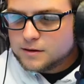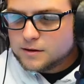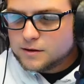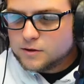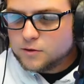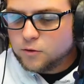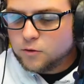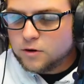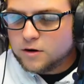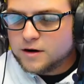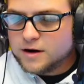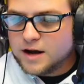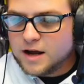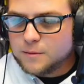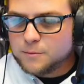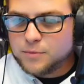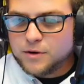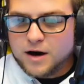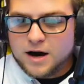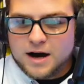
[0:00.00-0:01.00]

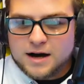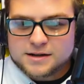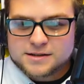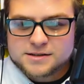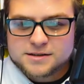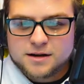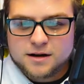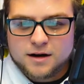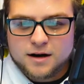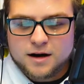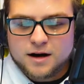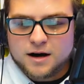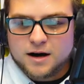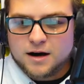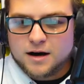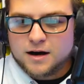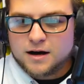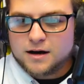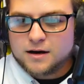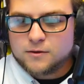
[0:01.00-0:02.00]
cornut box
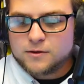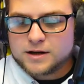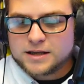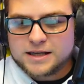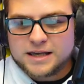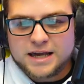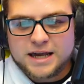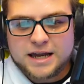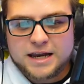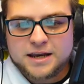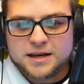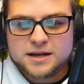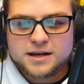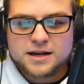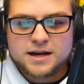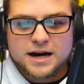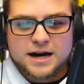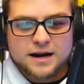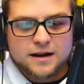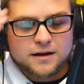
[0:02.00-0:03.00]
oh joaquin you
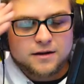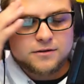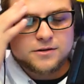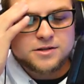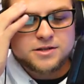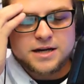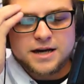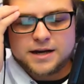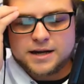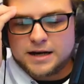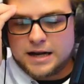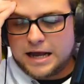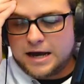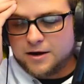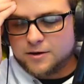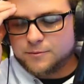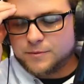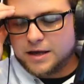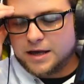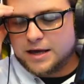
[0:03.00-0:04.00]
gotta go check it
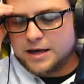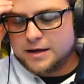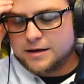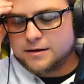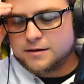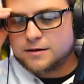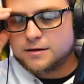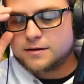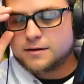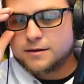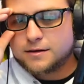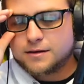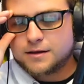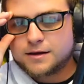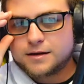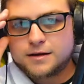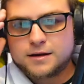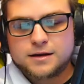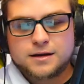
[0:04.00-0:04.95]
out man the